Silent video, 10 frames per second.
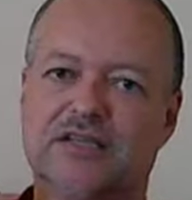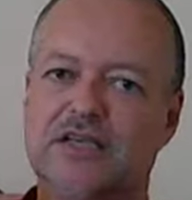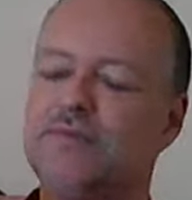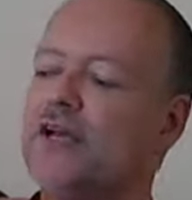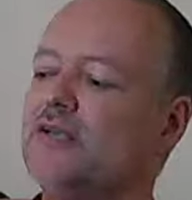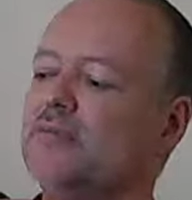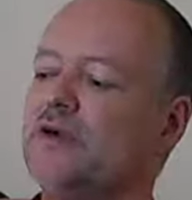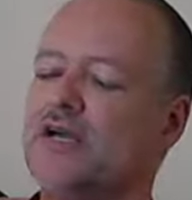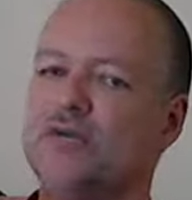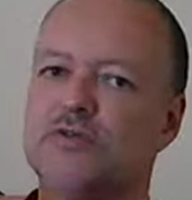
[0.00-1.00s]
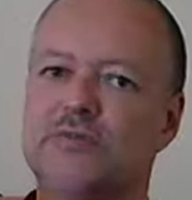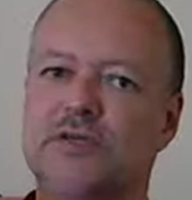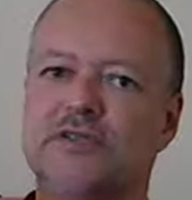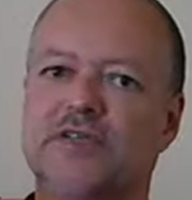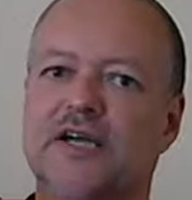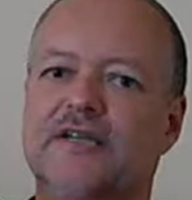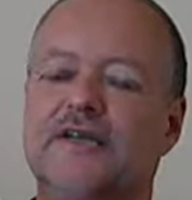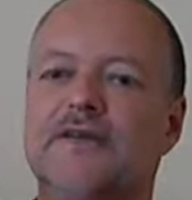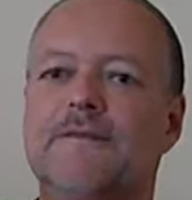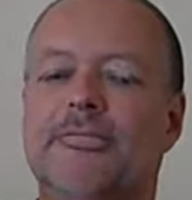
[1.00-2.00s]
Keep that in mind, which means that
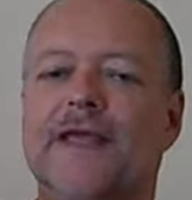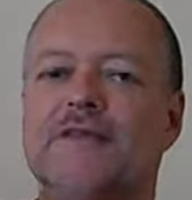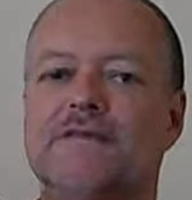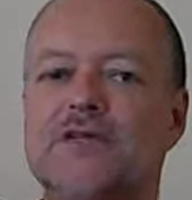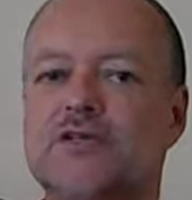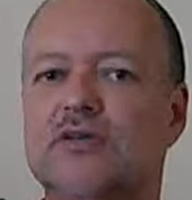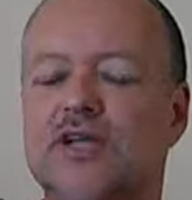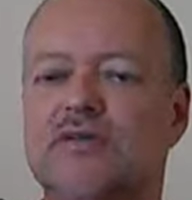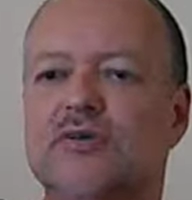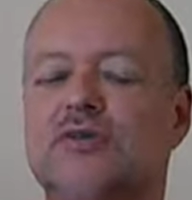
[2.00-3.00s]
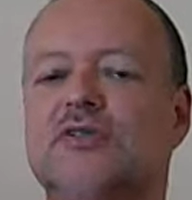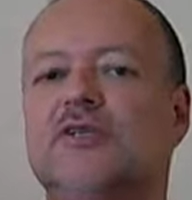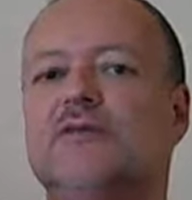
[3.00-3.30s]
at the physical level,